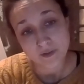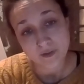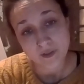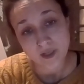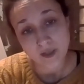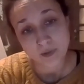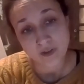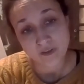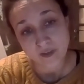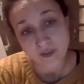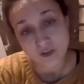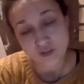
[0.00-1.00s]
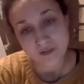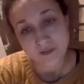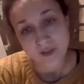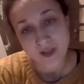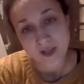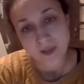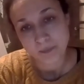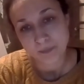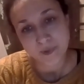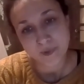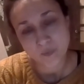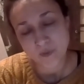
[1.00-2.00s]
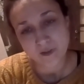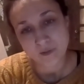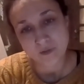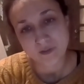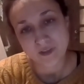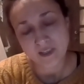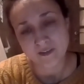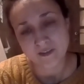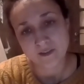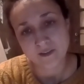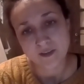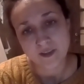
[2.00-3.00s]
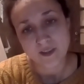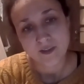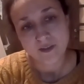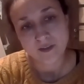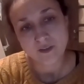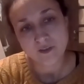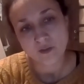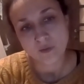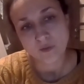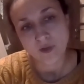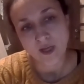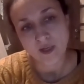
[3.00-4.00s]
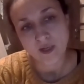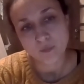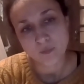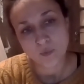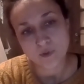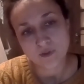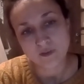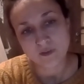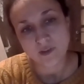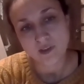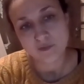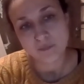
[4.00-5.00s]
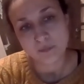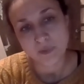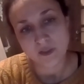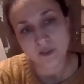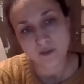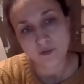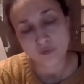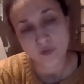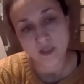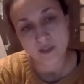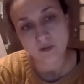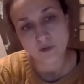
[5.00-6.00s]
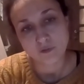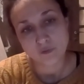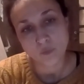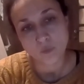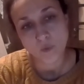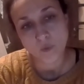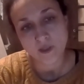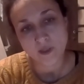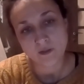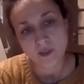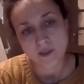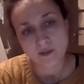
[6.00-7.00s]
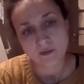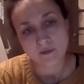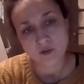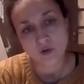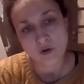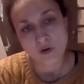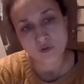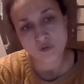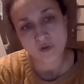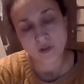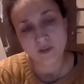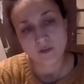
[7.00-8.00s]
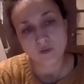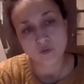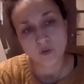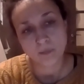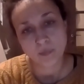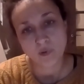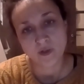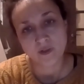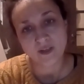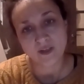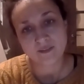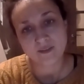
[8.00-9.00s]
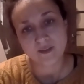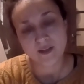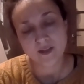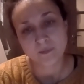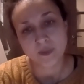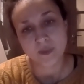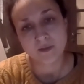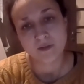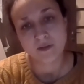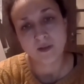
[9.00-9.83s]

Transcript: carbonization, but we don't need it. So I wouldn't even be afraid of weakening the concrete to a point as it had been